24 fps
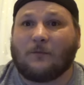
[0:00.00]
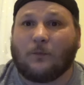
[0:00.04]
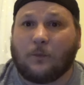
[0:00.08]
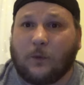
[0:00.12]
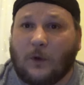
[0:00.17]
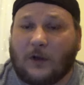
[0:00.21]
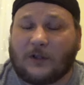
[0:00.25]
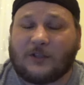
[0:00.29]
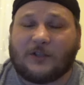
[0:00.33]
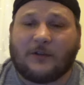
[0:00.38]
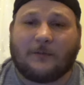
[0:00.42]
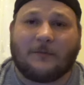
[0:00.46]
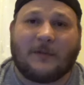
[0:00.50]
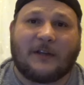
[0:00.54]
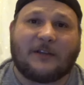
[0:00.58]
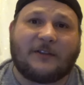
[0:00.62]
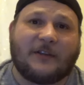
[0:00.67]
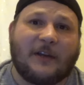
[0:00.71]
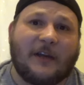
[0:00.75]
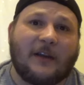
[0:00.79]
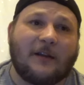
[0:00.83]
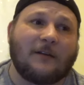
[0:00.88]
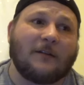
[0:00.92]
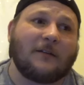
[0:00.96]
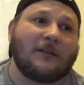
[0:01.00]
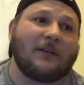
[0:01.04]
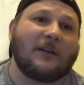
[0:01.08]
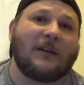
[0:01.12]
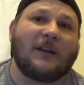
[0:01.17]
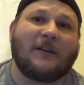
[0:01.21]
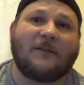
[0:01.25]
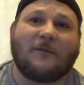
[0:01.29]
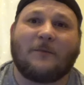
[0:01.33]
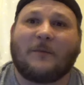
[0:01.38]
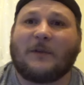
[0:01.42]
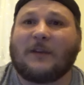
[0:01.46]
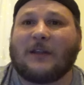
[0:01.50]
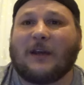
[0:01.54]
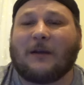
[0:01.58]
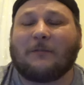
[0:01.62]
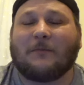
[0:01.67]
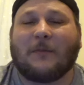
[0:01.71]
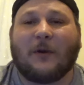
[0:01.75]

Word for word: watching my channel, giving me that